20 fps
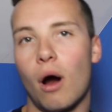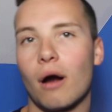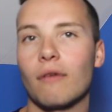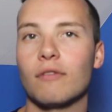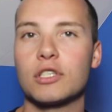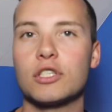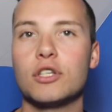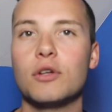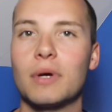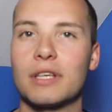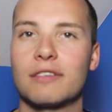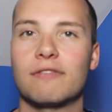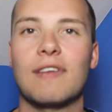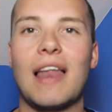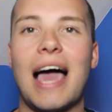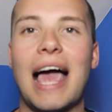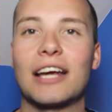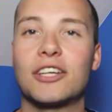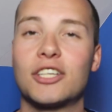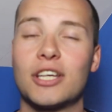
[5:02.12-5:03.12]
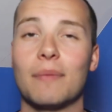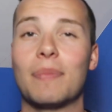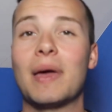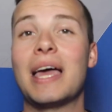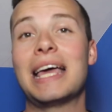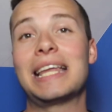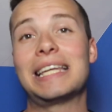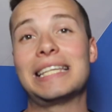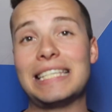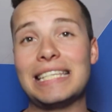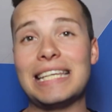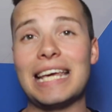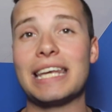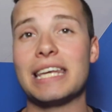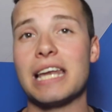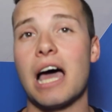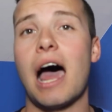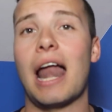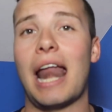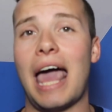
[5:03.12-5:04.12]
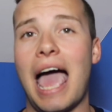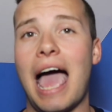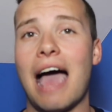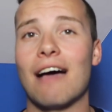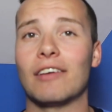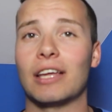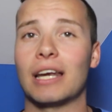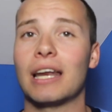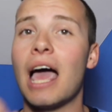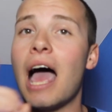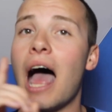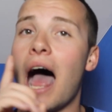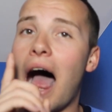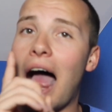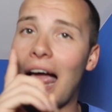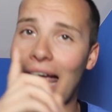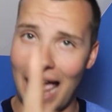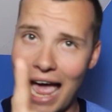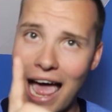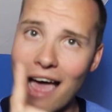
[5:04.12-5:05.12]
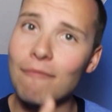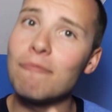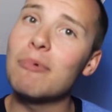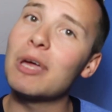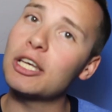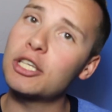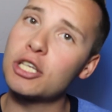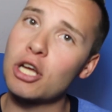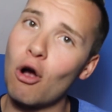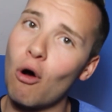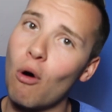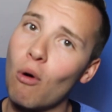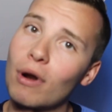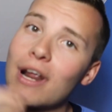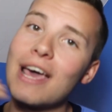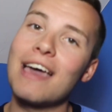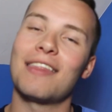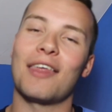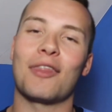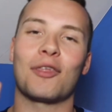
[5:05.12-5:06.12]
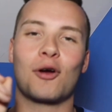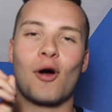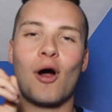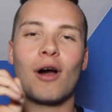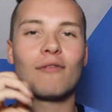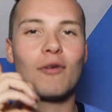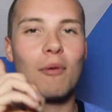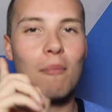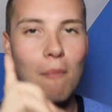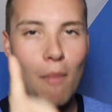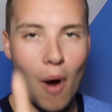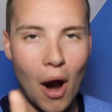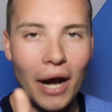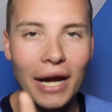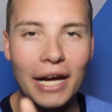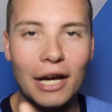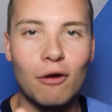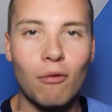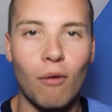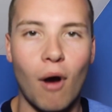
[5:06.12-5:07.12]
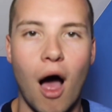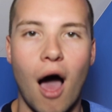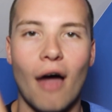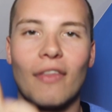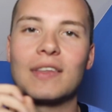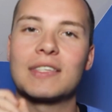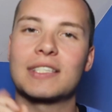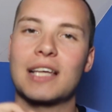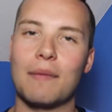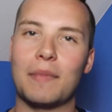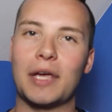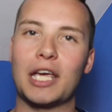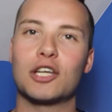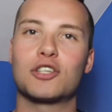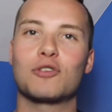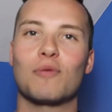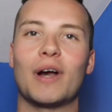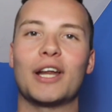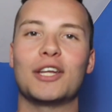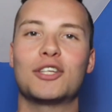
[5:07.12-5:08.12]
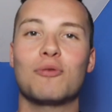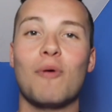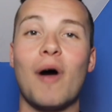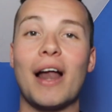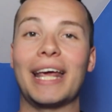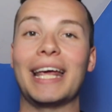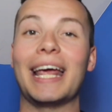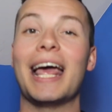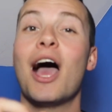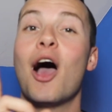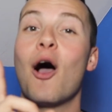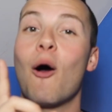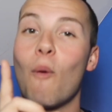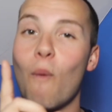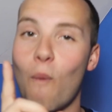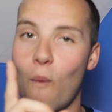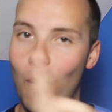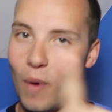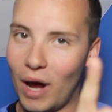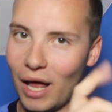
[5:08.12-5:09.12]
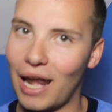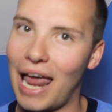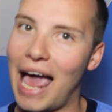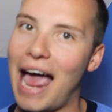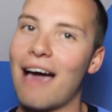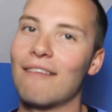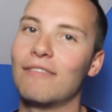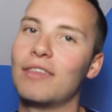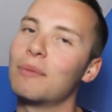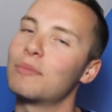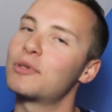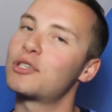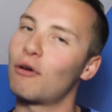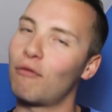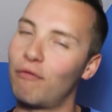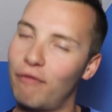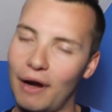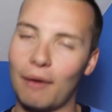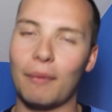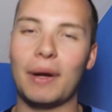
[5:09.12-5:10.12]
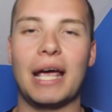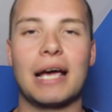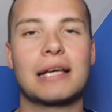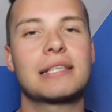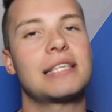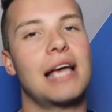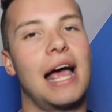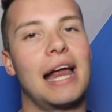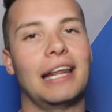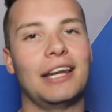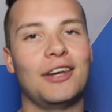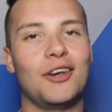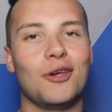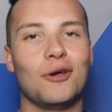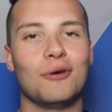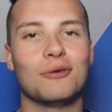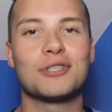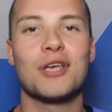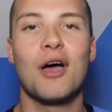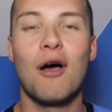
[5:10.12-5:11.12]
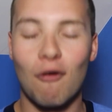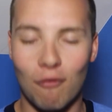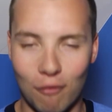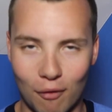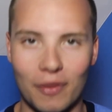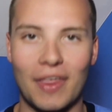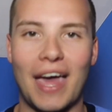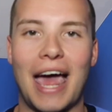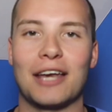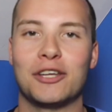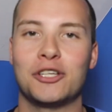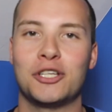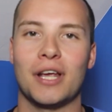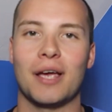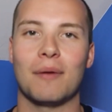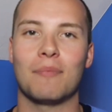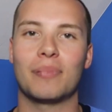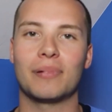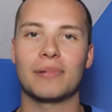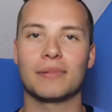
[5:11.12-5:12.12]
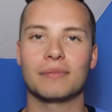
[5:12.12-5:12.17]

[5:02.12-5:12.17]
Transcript: Carnival's newest flagship, did not have it. I have been told that the Carnival Mardi Gras that's coming in 2020 will have them, so very exciting news for that ship.